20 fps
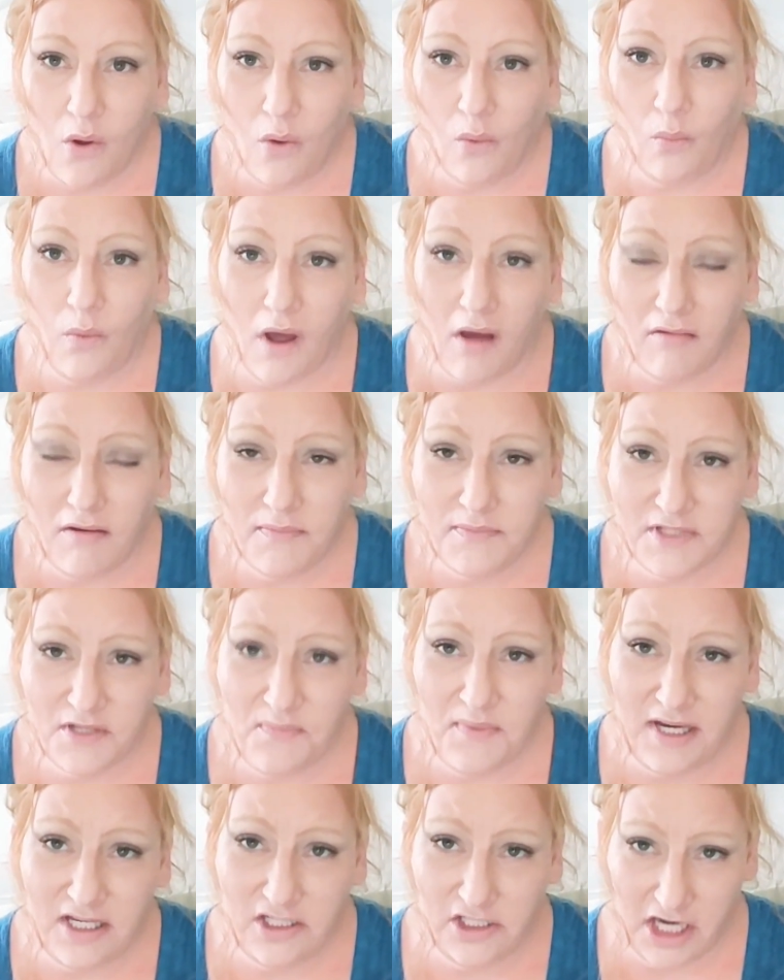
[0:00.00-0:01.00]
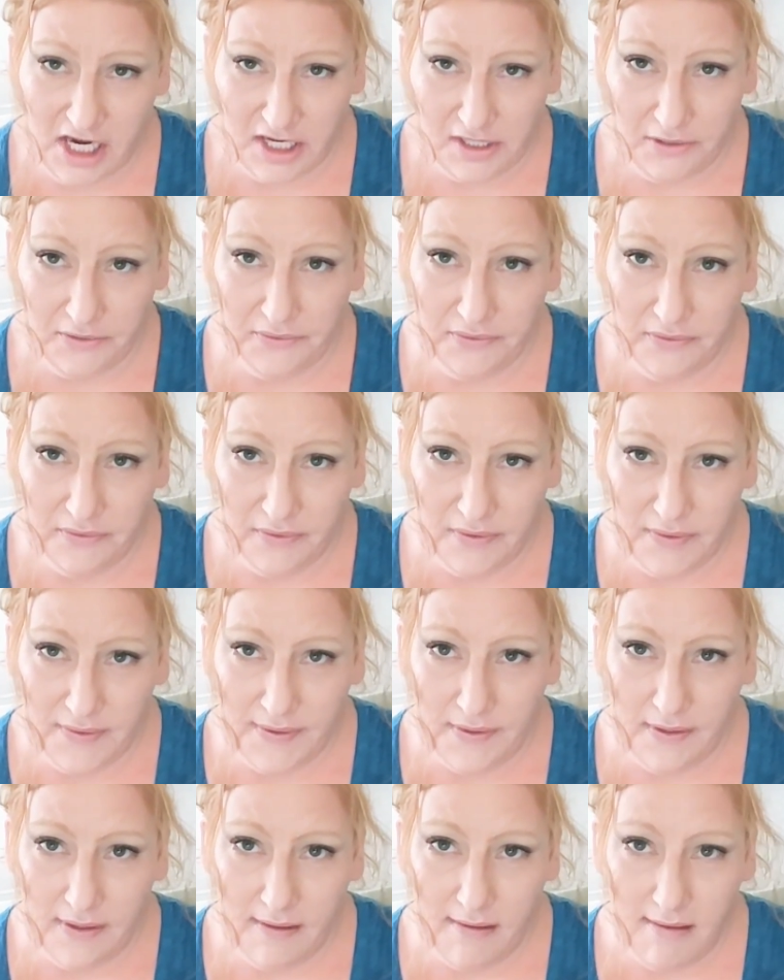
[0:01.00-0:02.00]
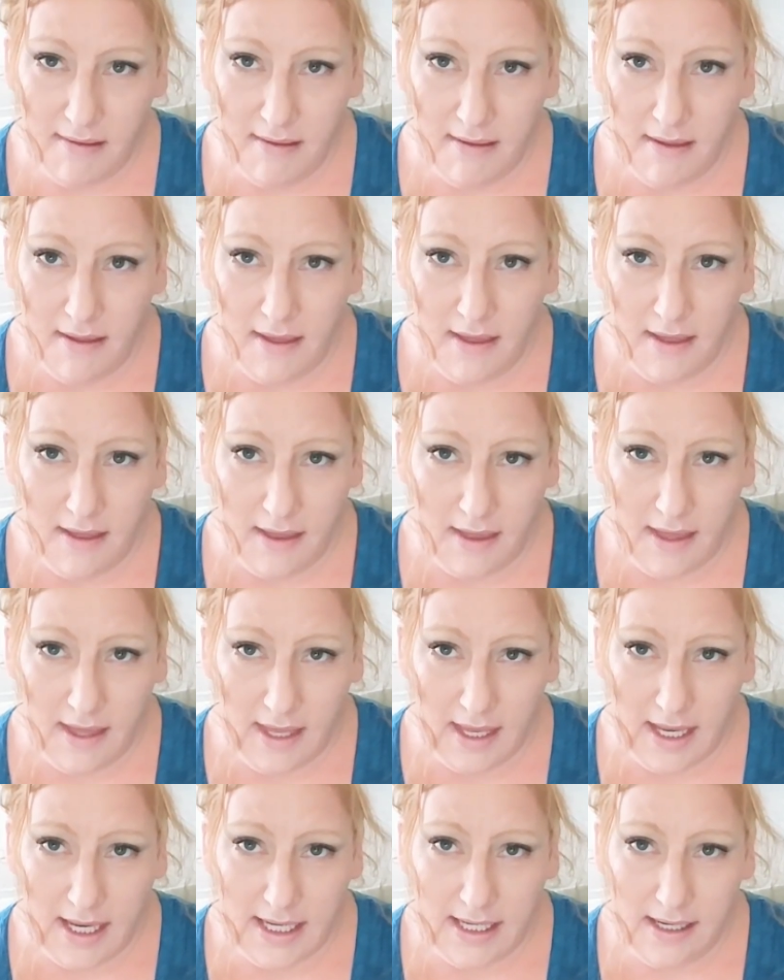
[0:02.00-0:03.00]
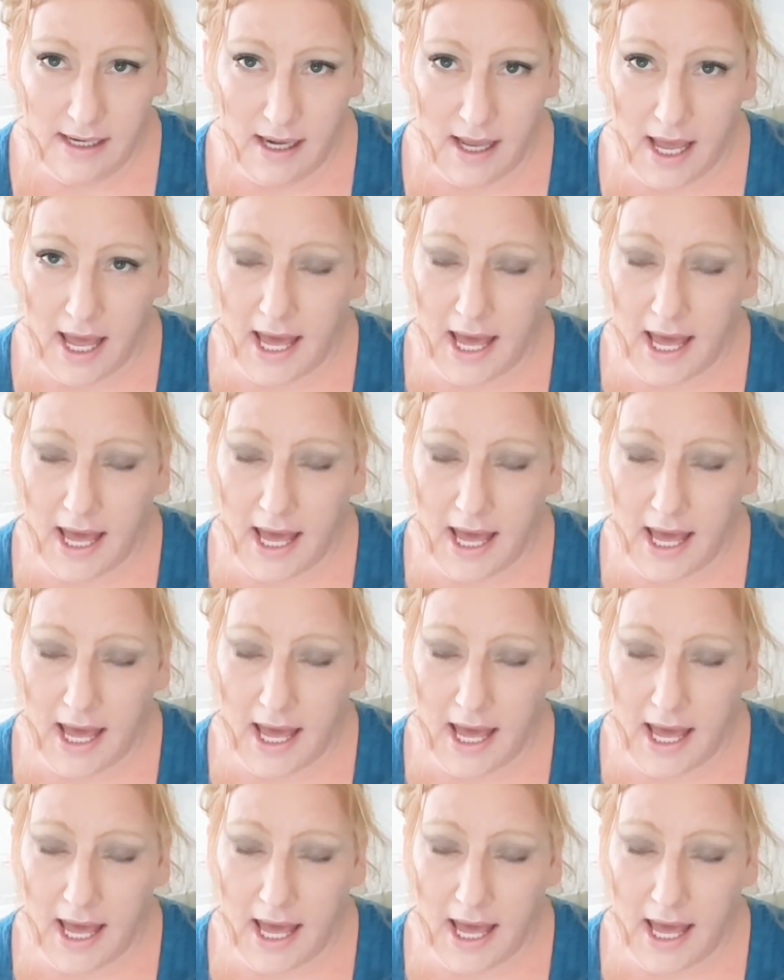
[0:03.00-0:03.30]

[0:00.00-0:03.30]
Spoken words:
Welcome to my channel, and